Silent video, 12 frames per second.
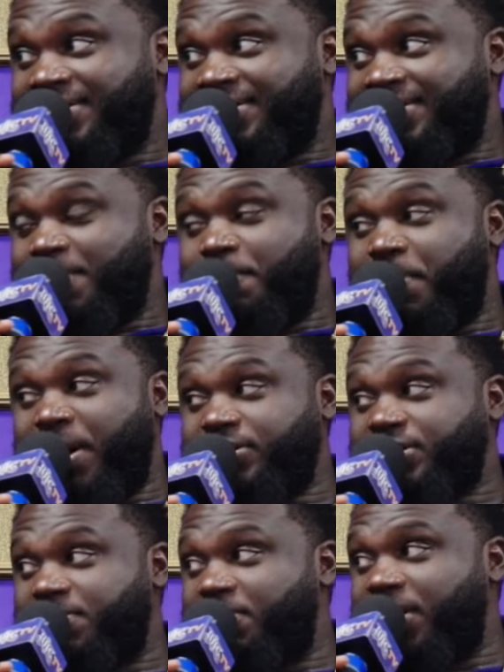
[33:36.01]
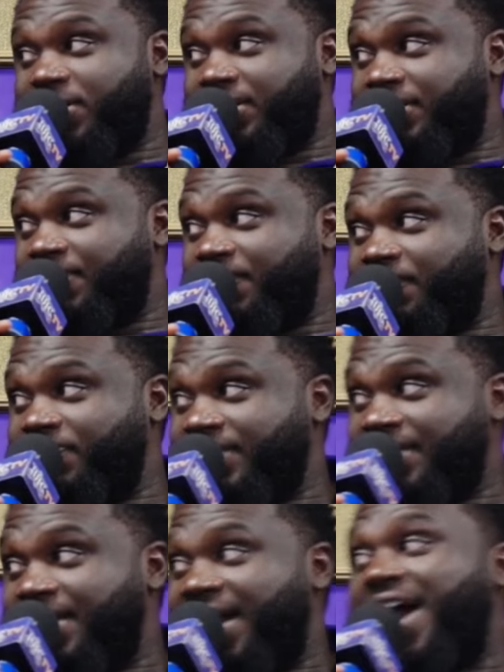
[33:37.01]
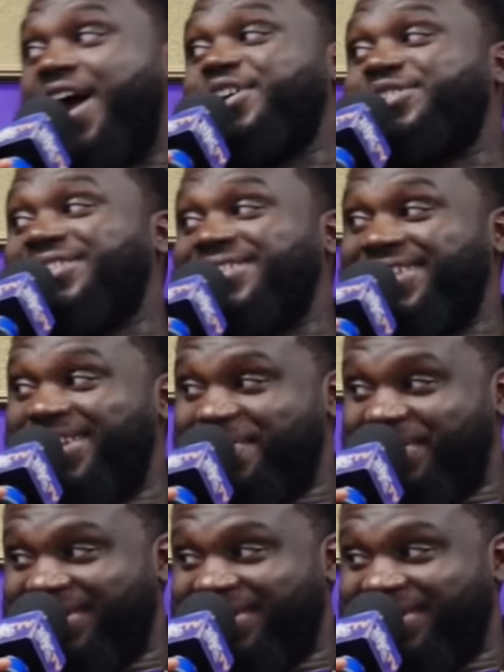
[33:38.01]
Oh, you just Boston the, Uh, the catering orders. I used to deliver the